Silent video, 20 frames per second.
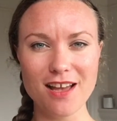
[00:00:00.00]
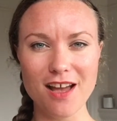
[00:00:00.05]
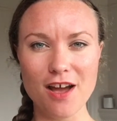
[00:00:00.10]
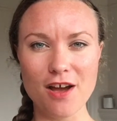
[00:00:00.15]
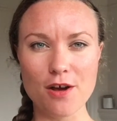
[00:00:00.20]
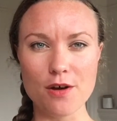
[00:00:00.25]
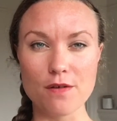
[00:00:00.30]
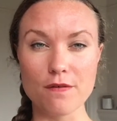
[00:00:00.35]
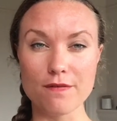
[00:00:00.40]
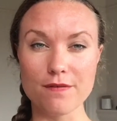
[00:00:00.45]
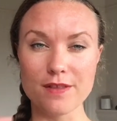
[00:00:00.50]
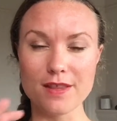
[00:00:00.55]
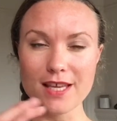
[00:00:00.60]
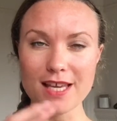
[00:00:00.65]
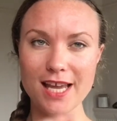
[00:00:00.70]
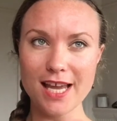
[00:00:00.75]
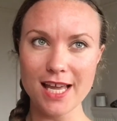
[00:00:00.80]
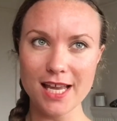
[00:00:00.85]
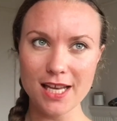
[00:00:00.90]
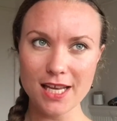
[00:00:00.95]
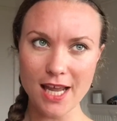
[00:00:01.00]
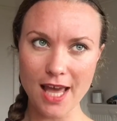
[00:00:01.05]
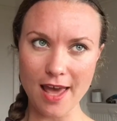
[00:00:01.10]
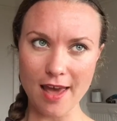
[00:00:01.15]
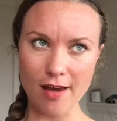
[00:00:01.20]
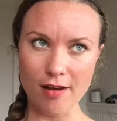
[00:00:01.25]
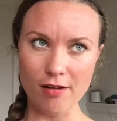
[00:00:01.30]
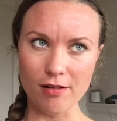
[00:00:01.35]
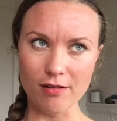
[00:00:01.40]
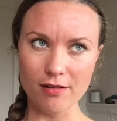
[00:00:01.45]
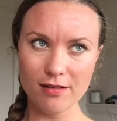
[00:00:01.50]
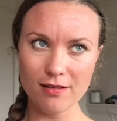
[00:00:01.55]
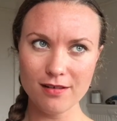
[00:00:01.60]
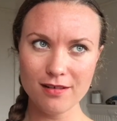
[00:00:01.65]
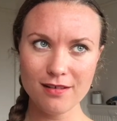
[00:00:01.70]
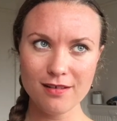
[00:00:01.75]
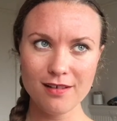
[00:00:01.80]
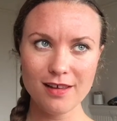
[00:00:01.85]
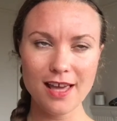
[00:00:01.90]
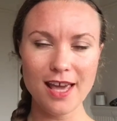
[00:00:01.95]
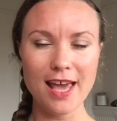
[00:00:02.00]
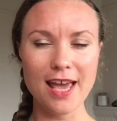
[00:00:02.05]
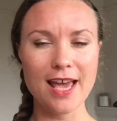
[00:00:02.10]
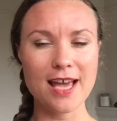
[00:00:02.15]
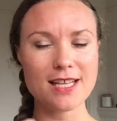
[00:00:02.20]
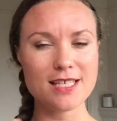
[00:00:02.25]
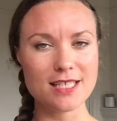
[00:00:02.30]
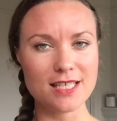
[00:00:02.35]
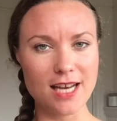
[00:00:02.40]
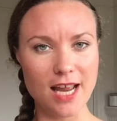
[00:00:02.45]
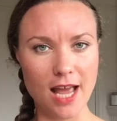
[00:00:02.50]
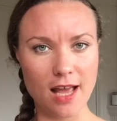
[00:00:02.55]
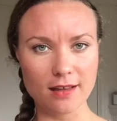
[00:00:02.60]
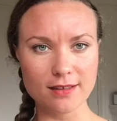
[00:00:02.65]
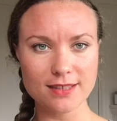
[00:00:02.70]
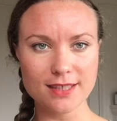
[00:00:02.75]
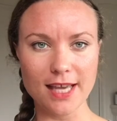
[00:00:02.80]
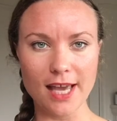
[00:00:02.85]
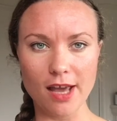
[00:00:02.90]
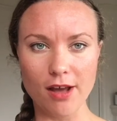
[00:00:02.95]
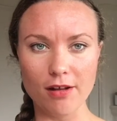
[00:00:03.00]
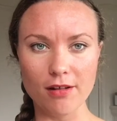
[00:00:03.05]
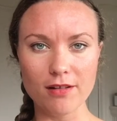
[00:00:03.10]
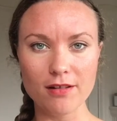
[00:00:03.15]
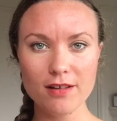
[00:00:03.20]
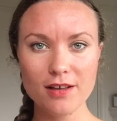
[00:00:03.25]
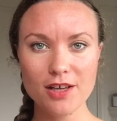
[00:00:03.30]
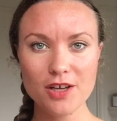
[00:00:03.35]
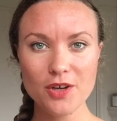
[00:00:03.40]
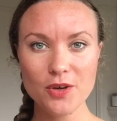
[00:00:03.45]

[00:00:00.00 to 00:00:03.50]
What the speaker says: of the inhale and an exhale,